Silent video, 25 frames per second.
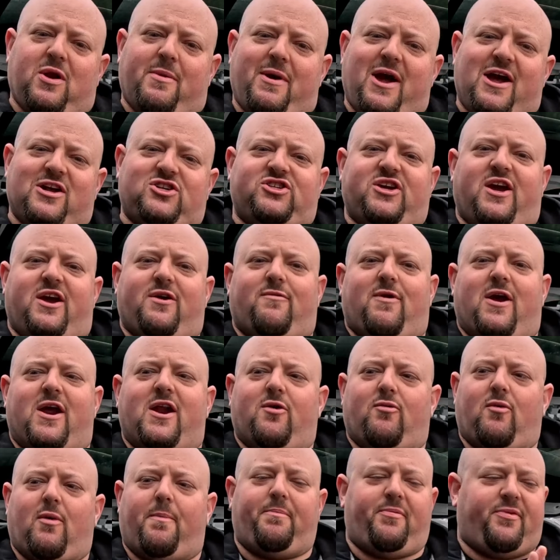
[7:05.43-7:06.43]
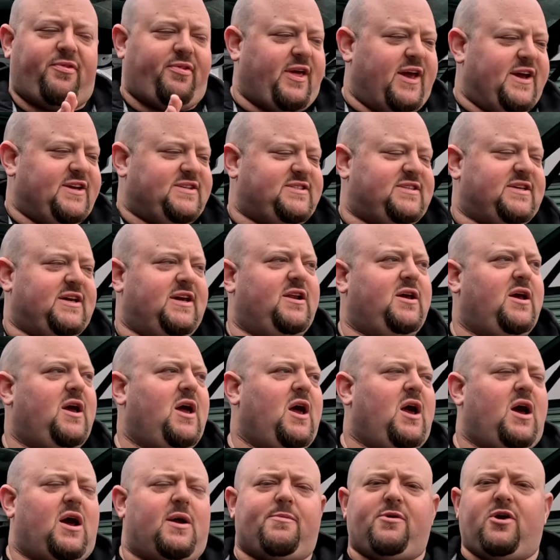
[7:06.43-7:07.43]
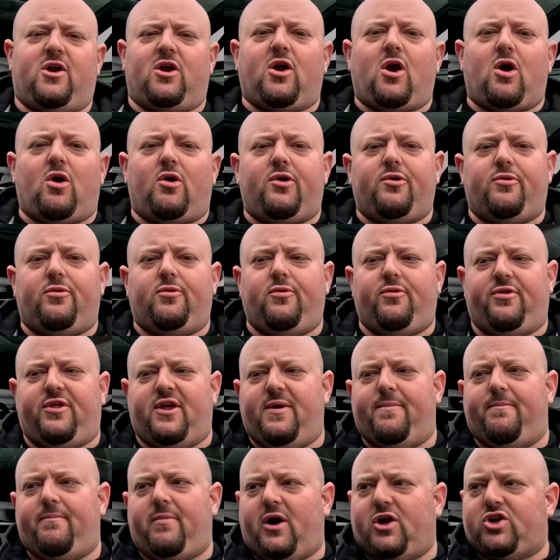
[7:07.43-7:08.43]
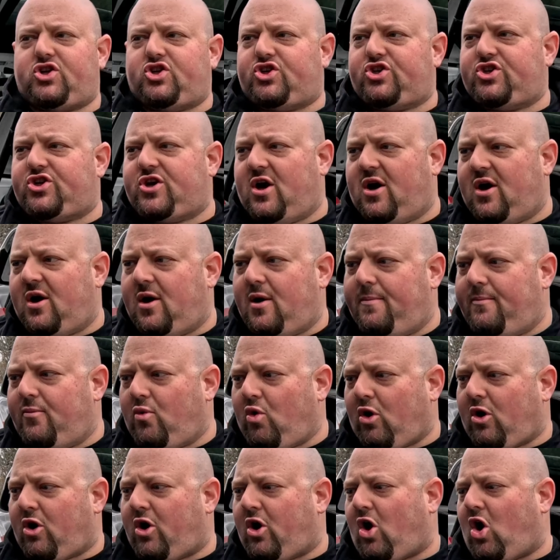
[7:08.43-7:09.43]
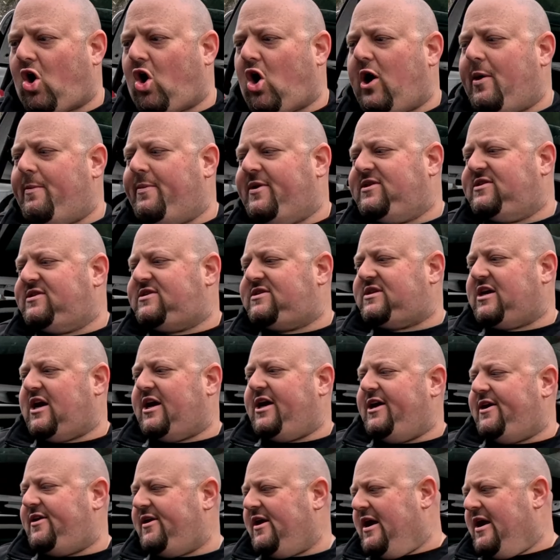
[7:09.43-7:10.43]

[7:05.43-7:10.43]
I'm actually getting ready to replace it. I'm going to go to the much more common site